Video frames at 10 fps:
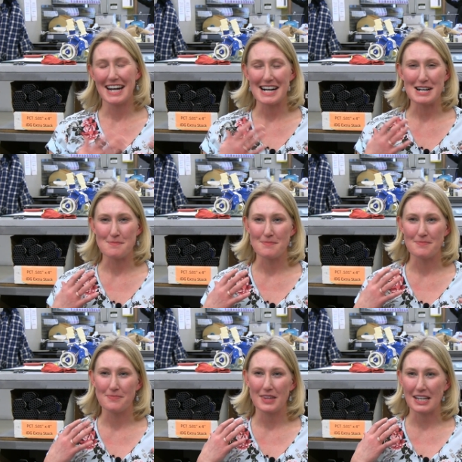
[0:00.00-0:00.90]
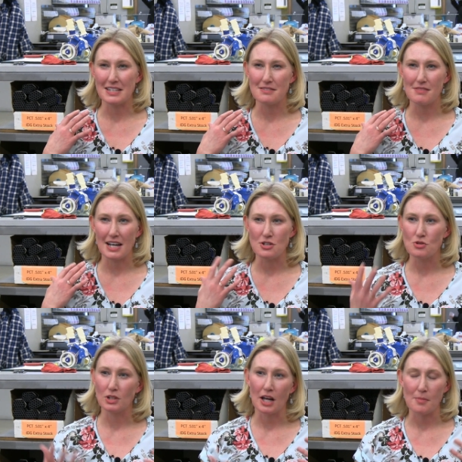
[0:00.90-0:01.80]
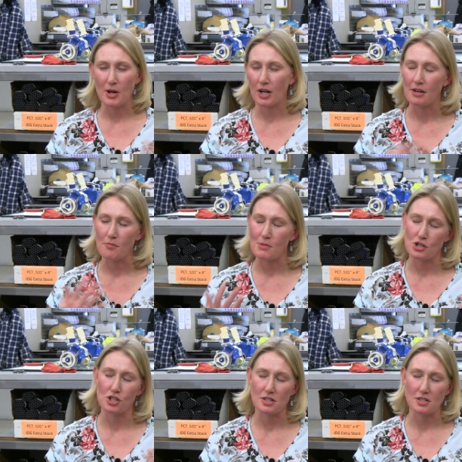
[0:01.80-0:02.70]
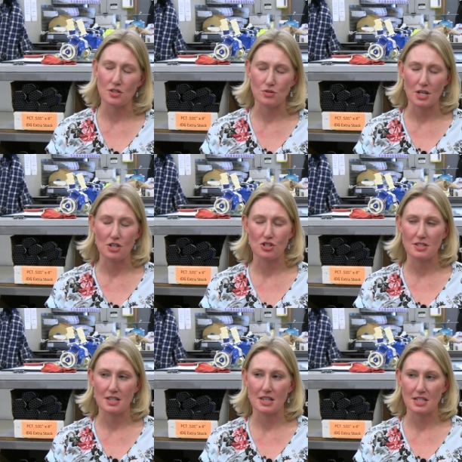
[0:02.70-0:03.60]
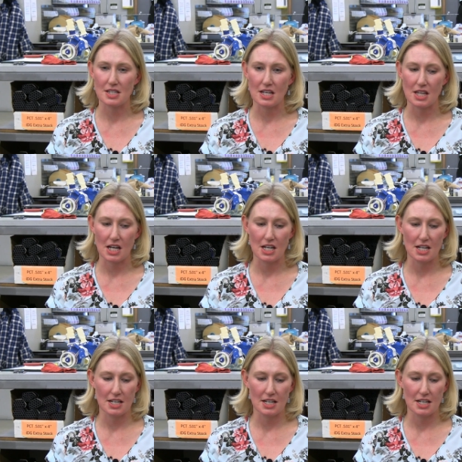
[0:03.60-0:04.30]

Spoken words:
I knew a lot about kind of merchants associations and things like that.